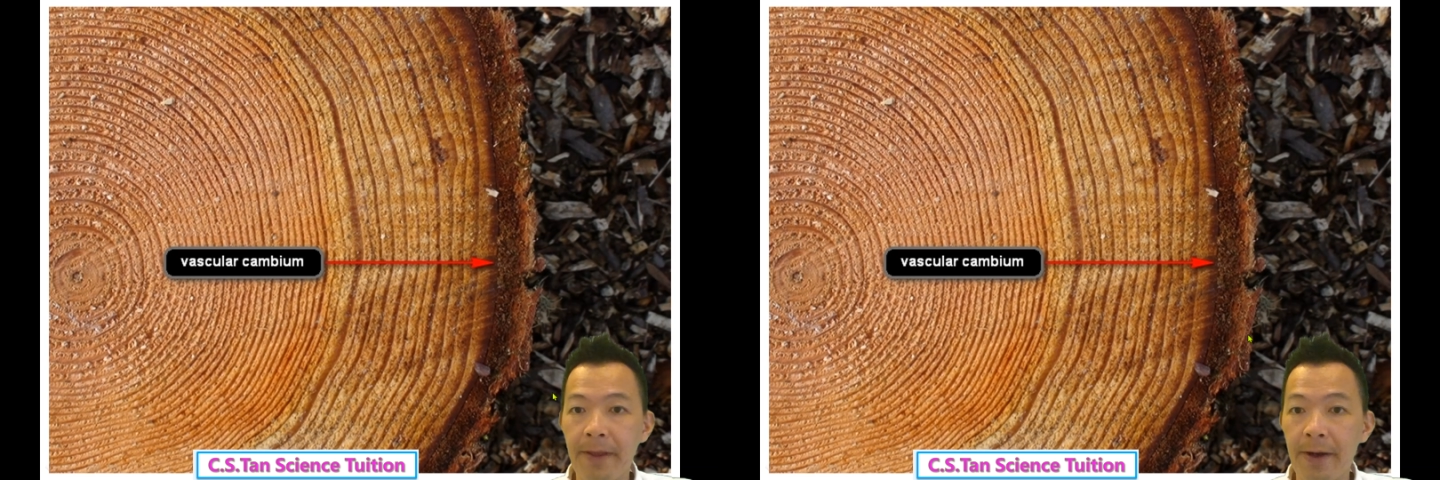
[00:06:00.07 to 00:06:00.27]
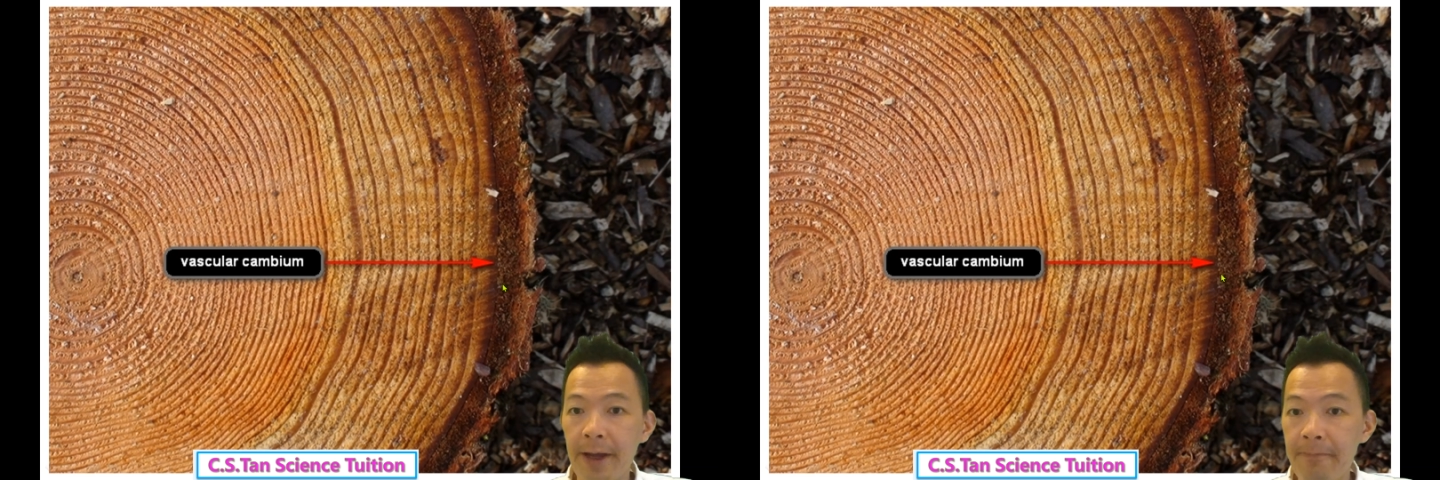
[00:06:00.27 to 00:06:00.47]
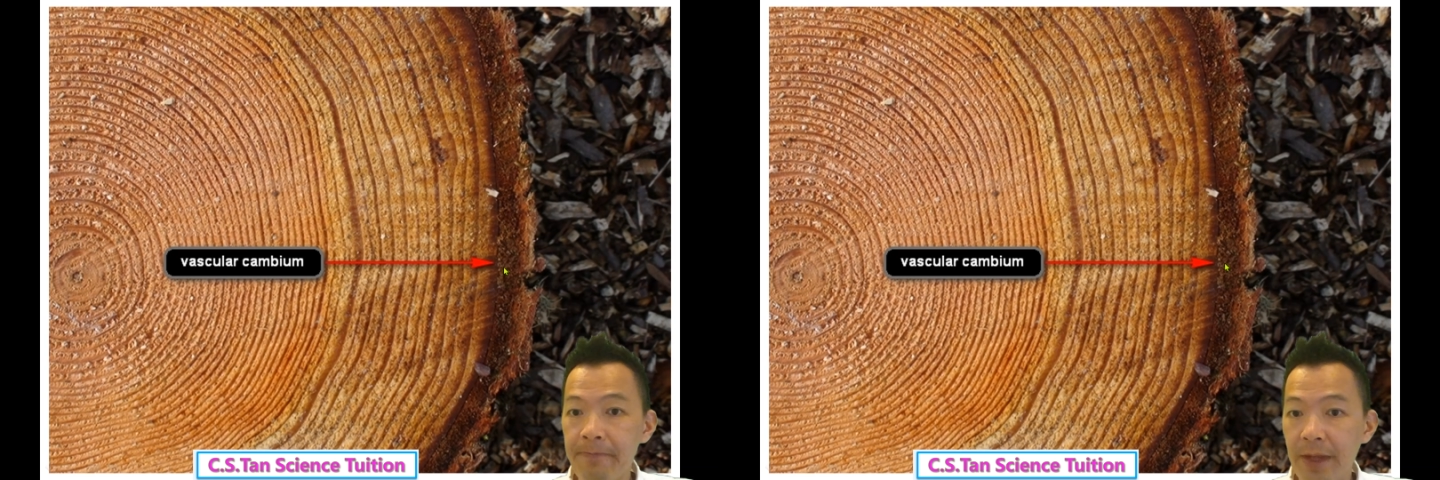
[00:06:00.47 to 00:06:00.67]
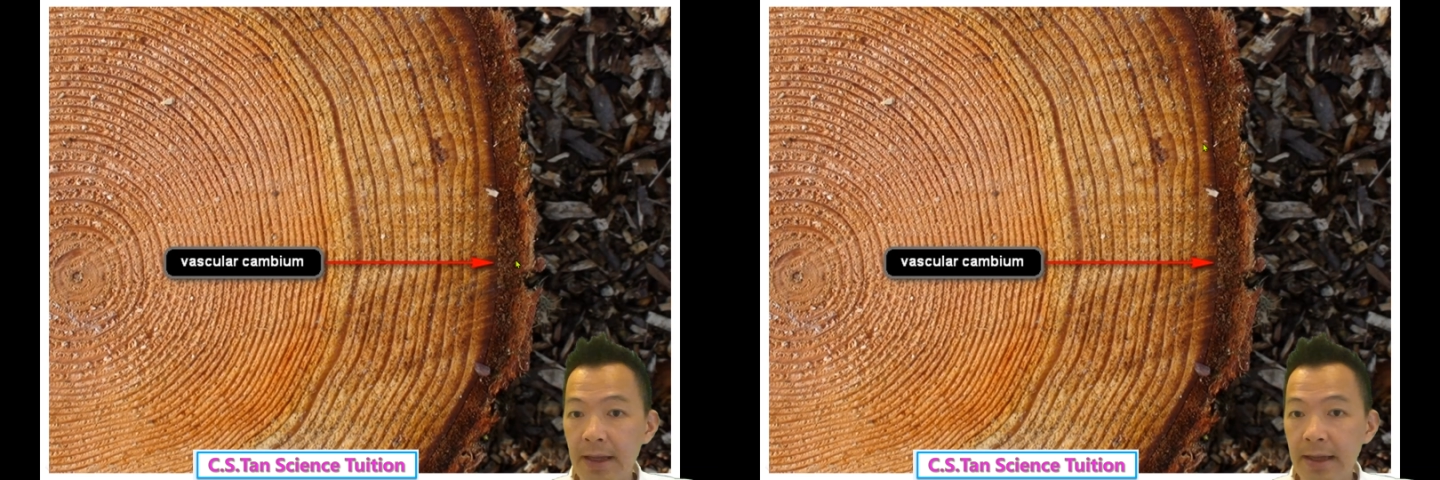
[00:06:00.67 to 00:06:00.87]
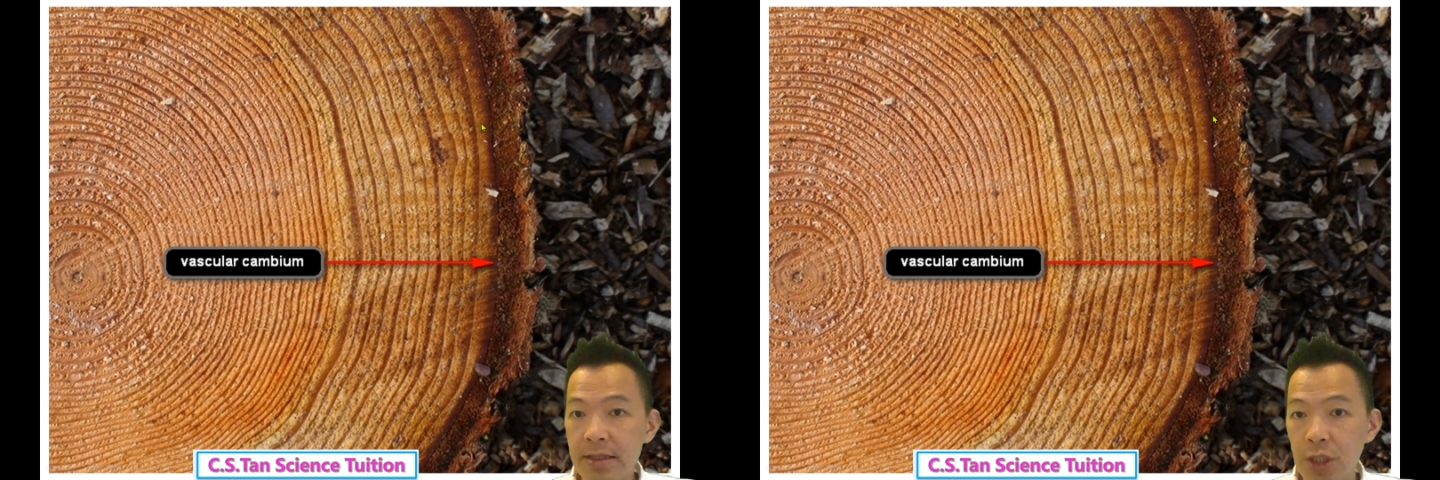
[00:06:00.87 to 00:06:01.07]
Okay,
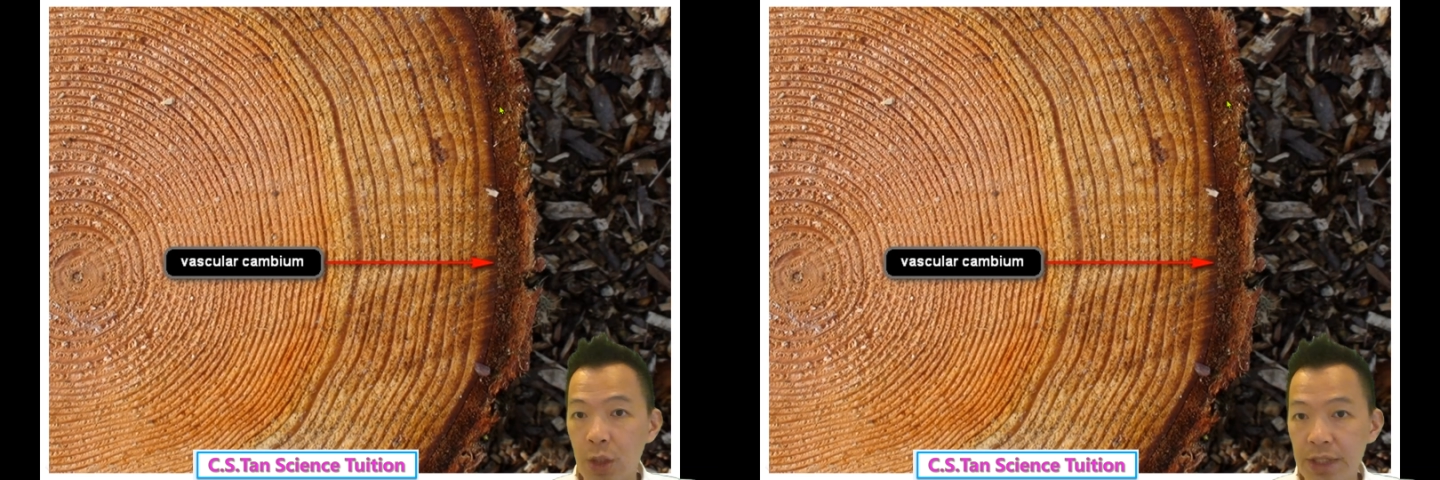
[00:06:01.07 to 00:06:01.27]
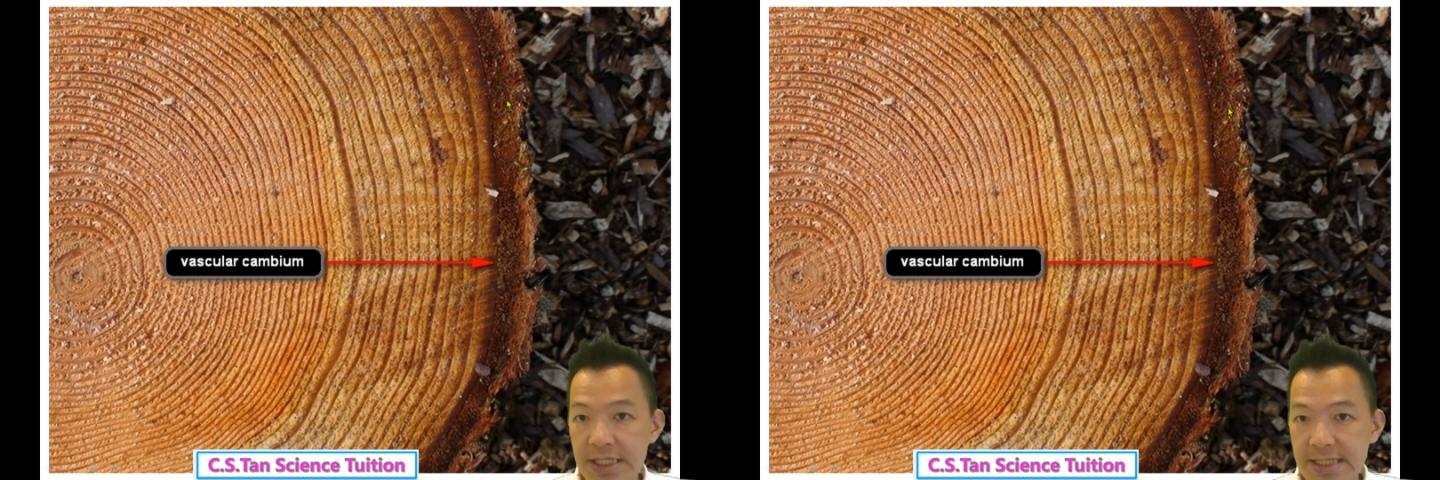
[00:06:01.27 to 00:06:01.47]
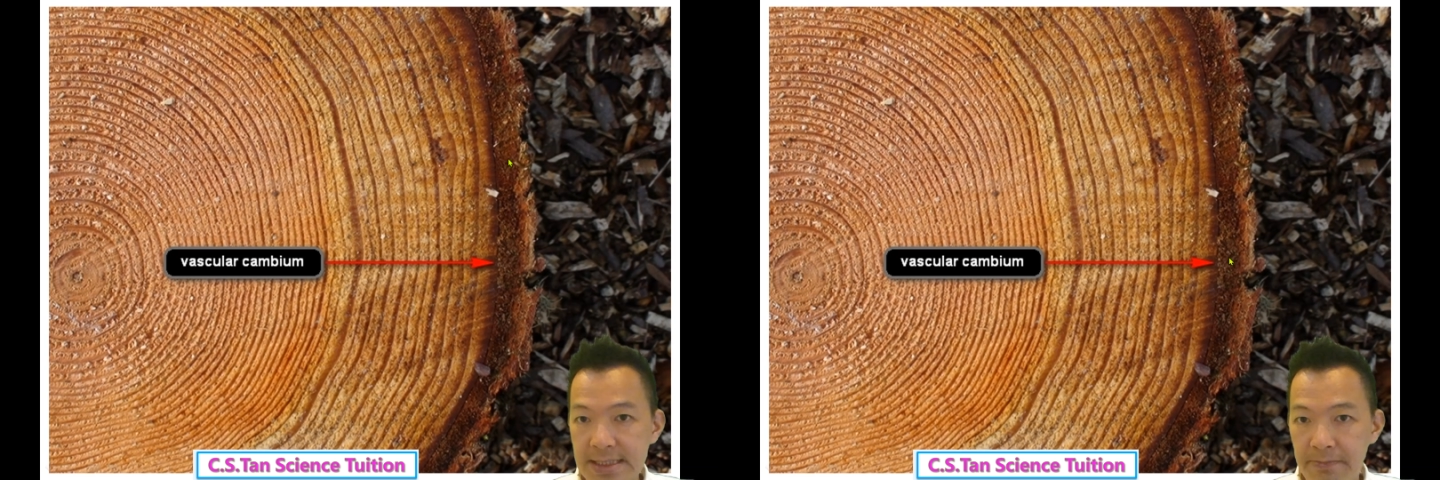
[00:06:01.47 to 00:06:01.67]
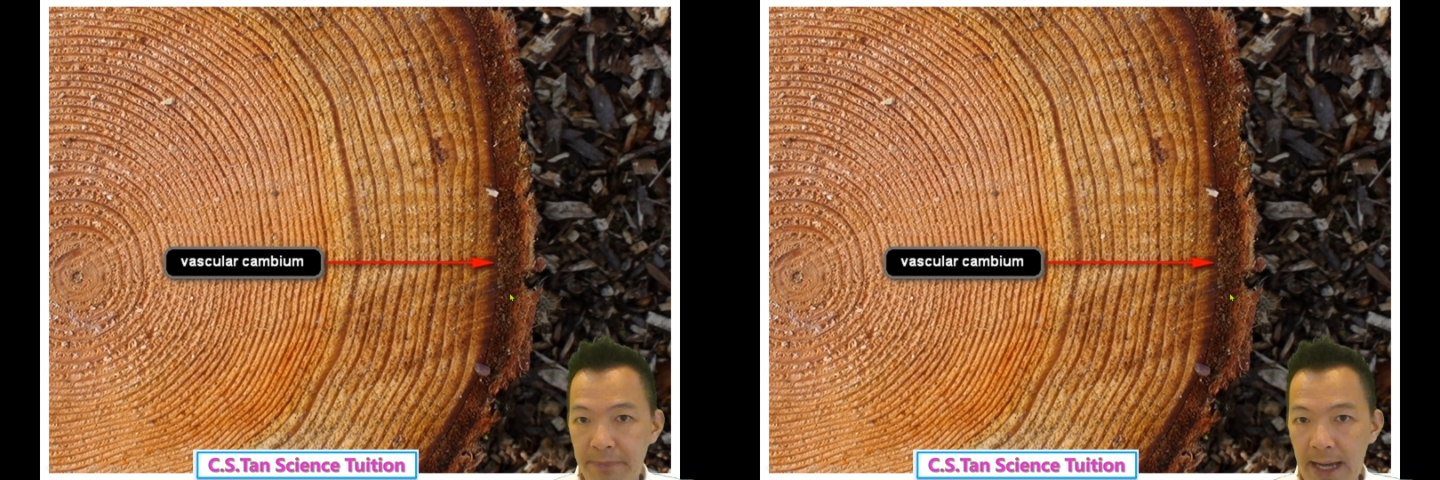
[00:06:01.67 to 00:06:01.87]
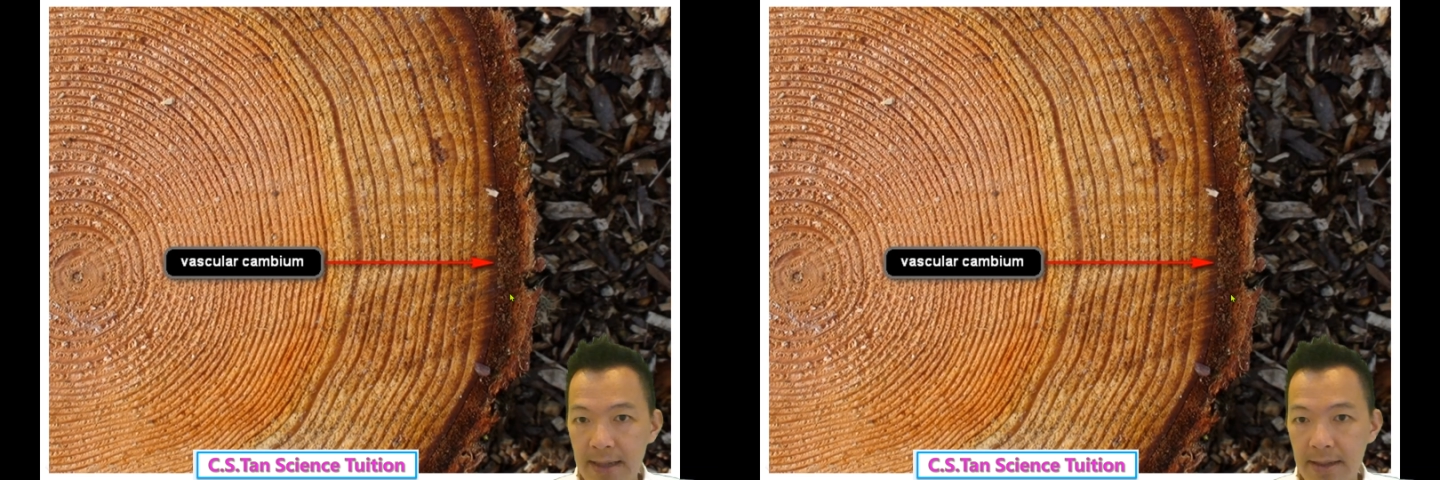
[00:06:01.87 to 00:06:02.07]
so this is the bark.